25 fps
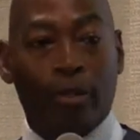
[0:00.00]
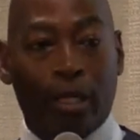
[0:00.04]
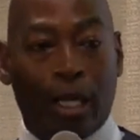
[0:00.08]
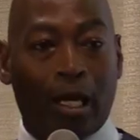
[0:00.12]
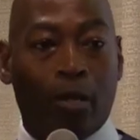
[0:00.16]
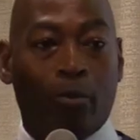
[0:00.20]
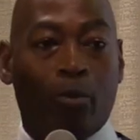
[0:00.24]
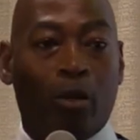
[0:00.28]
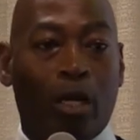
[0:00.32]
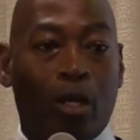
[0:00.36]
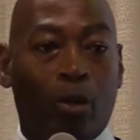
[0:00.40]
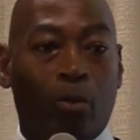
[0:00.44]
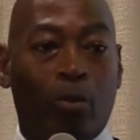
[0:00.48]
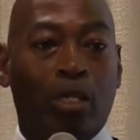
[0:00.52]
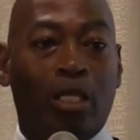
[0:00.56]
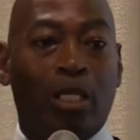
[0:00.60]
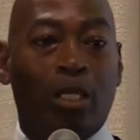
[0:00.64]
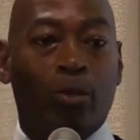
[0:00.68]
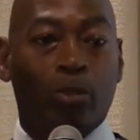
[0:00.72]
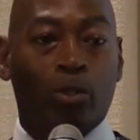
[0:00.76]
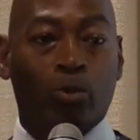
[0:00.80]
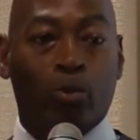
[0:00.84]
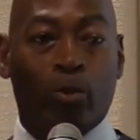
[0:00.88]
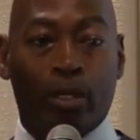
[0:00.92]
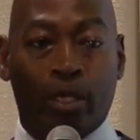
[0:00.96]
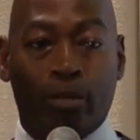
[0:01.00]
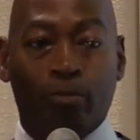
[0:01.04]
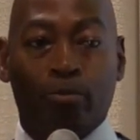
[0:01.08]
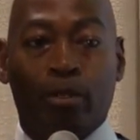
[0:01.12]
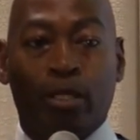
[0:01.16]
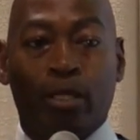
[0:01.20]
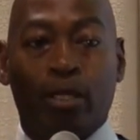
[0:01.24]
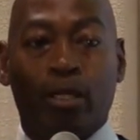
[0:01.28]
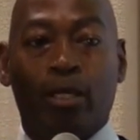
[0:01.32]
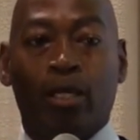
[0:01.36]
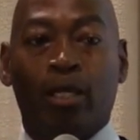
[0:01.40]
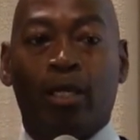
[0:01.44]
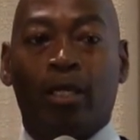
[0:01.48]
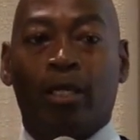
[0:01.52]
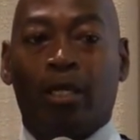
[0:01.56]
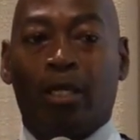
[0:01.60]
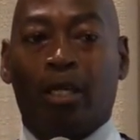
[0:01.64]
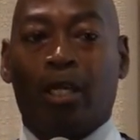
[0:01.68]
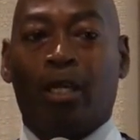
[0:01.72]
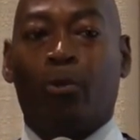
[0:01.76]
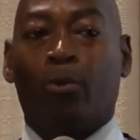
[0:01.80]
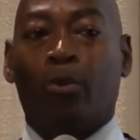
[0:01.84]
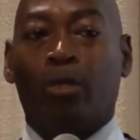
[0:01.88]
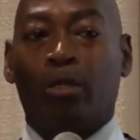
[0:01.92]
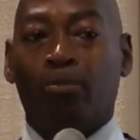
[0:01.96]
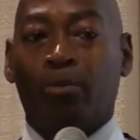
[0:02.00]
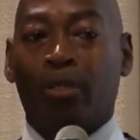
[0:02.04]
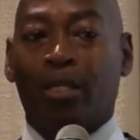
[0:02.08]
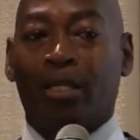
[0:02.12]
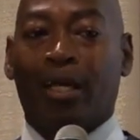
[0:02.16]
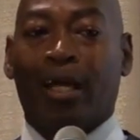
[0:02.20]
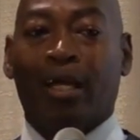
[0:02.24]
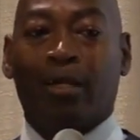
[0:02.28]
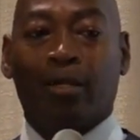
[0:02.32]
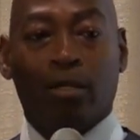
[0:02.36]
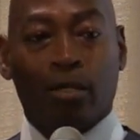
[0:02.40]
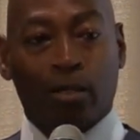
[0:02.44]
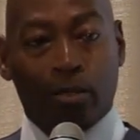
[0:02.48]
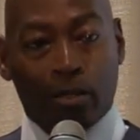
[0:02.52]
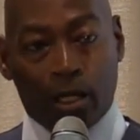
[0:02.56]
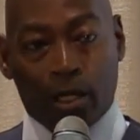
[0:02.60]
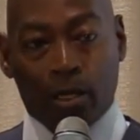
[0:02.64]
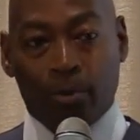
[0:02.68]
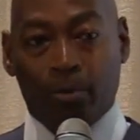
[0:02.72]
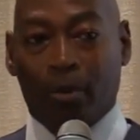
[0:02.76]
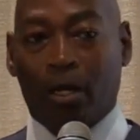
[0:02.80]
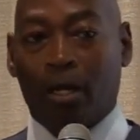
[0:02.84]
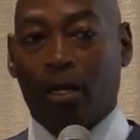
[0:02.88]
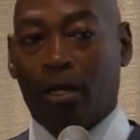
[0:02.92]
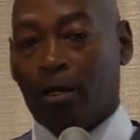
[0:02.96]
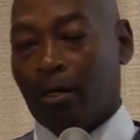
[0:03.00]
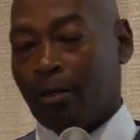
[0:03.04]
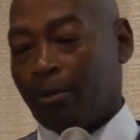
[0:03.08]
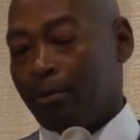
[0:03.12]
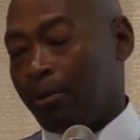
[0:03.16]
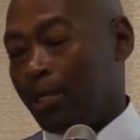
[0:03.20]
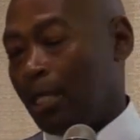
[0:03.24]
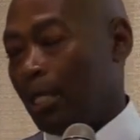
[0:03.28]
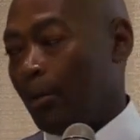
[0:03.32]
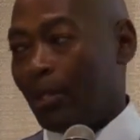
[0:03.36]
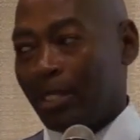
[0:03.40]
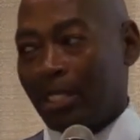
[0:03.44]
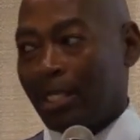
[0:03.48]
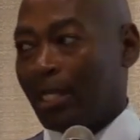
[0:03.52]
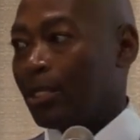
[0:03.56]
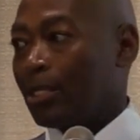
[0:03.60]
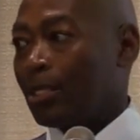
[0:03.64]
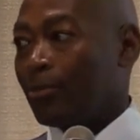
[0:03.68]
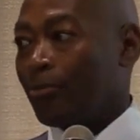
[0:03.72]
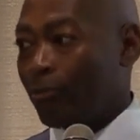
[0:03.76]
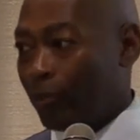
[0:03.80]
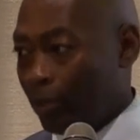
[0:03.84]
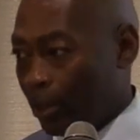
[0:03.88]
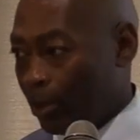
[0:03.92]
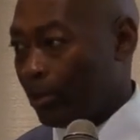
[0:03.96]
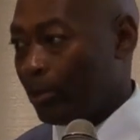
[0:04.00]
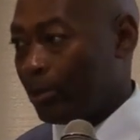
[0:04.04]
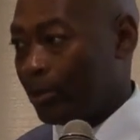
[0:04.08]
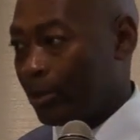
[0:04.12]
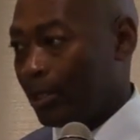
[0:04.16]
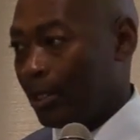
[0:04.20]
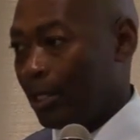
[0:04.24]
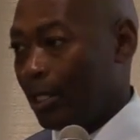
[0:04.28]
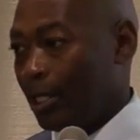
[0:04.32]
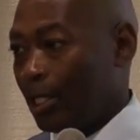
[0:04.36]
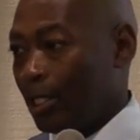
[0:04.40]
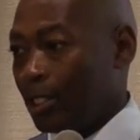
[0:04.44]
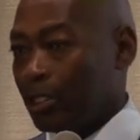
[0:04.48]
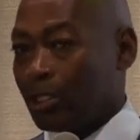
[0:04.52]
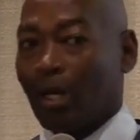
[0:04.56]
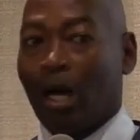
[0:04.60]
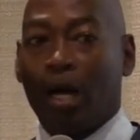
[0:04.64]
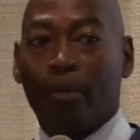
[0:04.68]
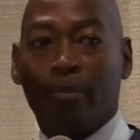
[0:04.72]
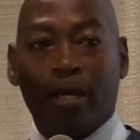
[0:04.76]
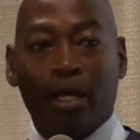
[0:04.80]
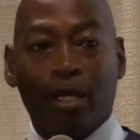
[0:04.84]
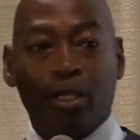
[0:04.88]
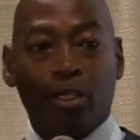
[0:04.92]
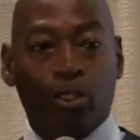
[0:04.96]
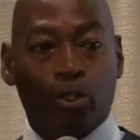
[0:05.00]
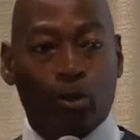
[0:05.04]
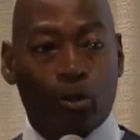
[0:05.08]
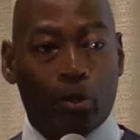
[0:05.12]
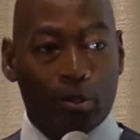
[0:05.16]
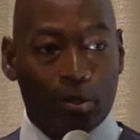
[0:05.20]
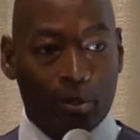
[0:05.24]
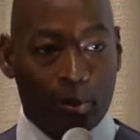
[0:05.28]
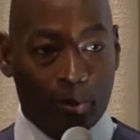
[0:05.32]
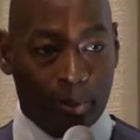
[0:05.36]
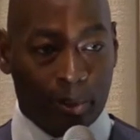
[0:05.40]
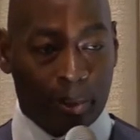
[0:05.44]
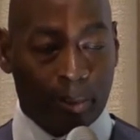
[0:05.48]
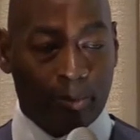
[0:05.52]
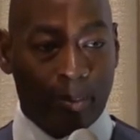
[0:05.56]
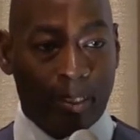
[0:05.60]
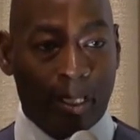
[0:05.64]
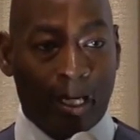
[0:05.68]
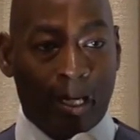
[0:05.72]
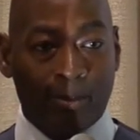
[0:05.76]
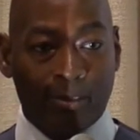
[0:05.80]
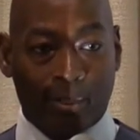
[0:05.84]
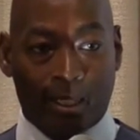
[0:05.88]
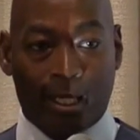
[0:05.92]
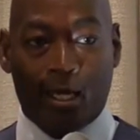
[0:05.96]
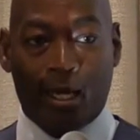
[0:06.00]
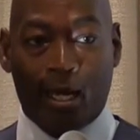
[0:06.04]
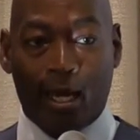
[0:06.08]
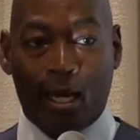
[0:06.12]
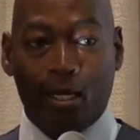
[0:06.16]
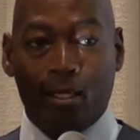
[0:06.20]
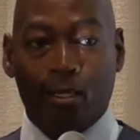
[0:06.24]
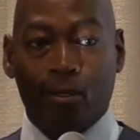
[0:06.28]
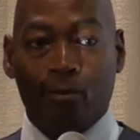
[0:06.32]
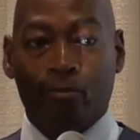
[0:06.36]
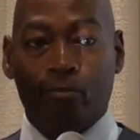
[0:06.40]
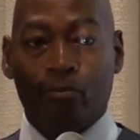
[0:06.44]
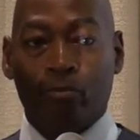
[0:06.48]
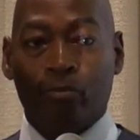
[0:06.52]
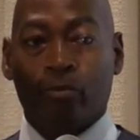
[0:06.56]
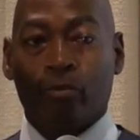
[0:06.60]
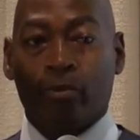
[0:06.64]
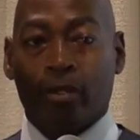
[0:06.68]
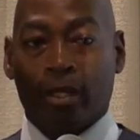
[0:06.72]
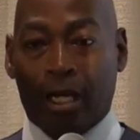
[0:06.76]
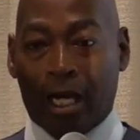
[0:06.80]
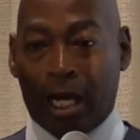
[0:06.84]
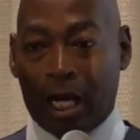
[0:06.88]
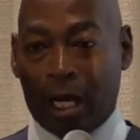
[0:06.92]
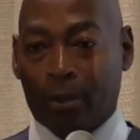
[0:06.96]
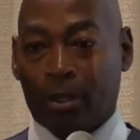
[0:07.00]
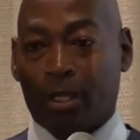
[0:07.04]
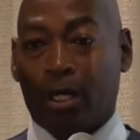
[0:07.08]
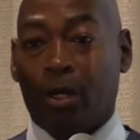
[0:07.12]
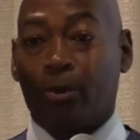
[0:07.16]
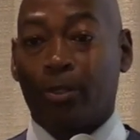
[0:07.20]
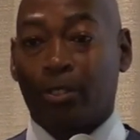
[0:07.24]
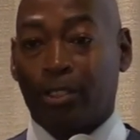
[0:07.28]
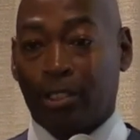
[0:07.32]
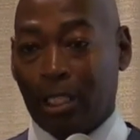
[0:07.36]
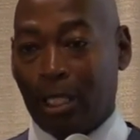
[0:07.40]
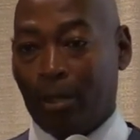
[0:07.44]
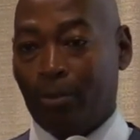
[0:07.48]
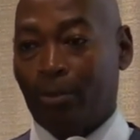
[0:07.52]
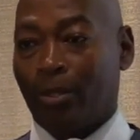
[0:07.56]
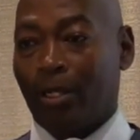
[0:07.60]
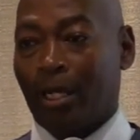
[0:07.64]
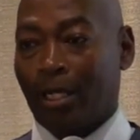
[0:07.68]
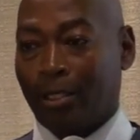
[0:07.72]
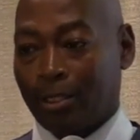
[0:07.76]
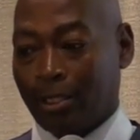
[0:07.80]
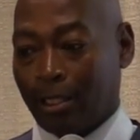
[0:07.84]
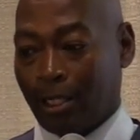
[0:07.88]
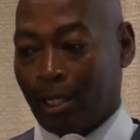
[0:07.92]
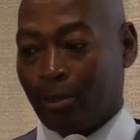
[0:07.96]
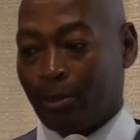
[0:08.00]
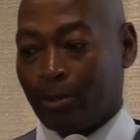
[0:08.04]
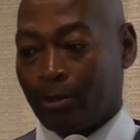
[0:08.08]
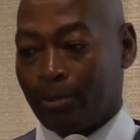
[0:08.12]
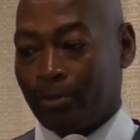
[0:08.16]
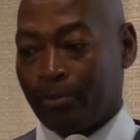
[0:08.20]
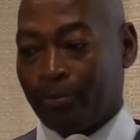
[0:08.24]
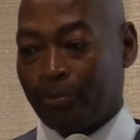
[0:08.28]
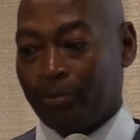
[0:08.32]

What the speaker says: That way, when he was with me, it wouldn't be like he wouldn't get confused. So I made sure those 3 hours I had him, I would always keep with that schedule.